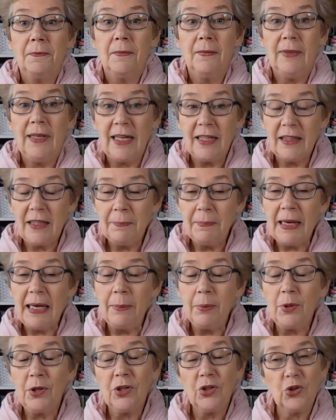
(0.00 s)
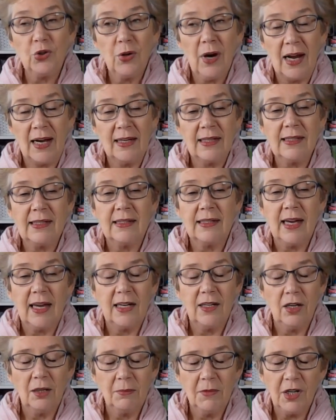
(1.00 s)
Let the people you trust,
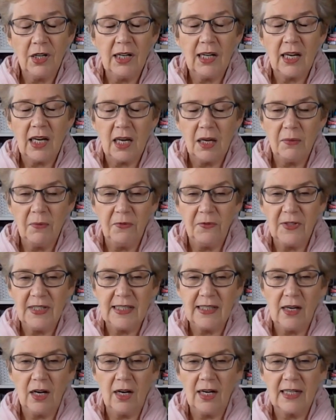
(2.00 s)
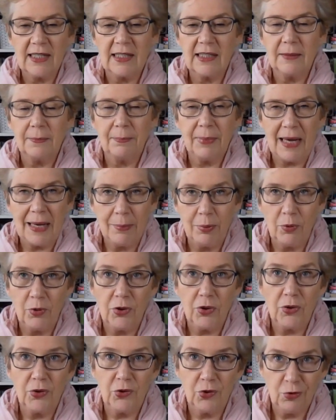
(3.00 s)
and I'm going to emphasize people
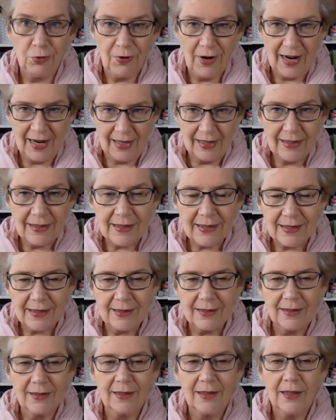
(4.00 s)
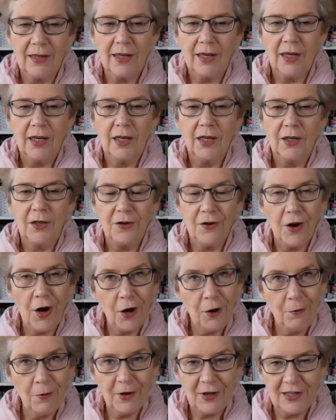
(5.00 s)
you trust,
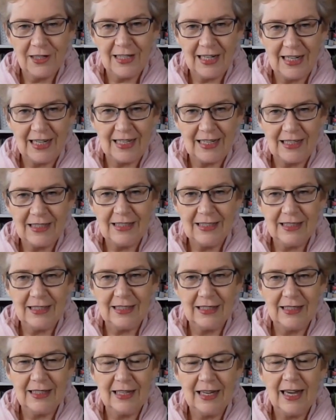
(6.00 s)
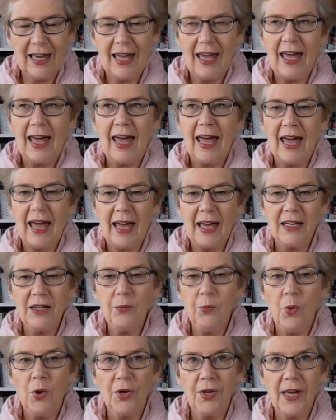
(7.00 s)
know what you need and
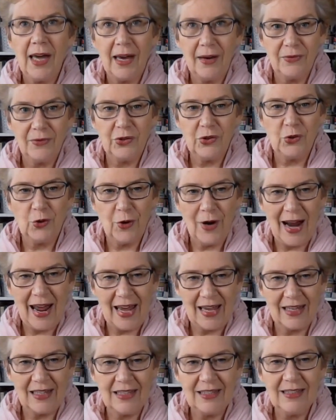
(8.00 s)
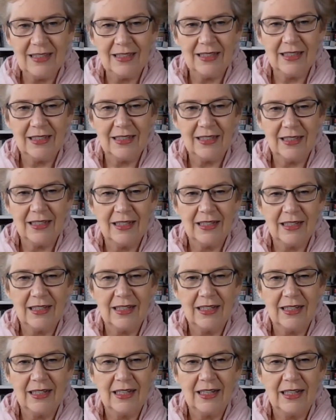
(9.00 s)
what you have to trade
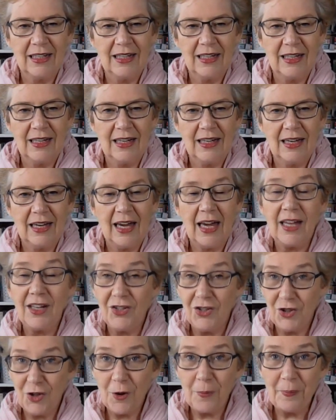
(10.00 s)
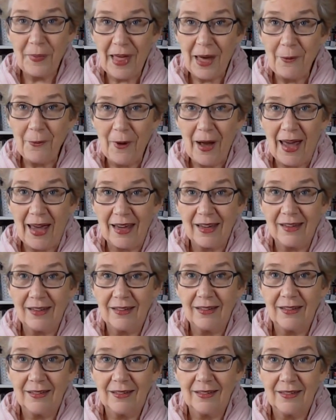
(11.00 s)
and shop that way.
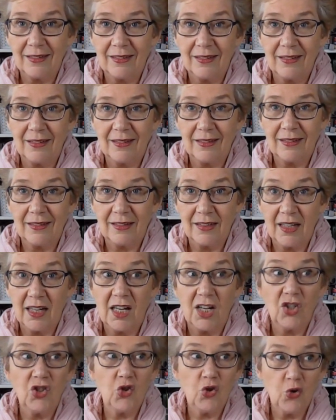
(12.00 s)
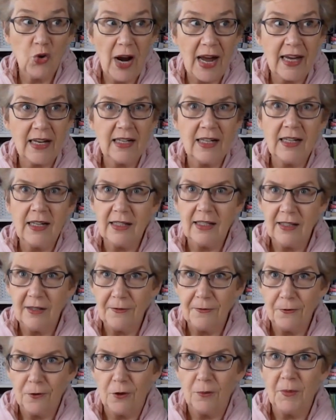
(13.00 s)
Trading is a
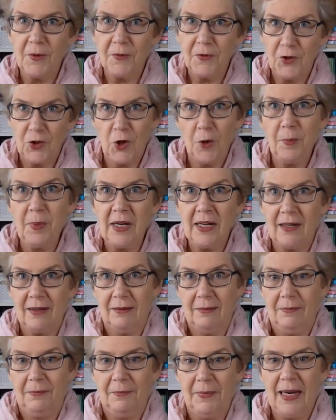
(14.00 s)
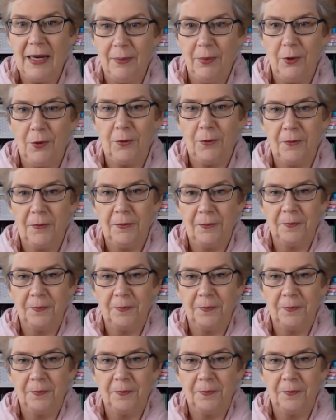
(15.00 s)
form of shopping, people.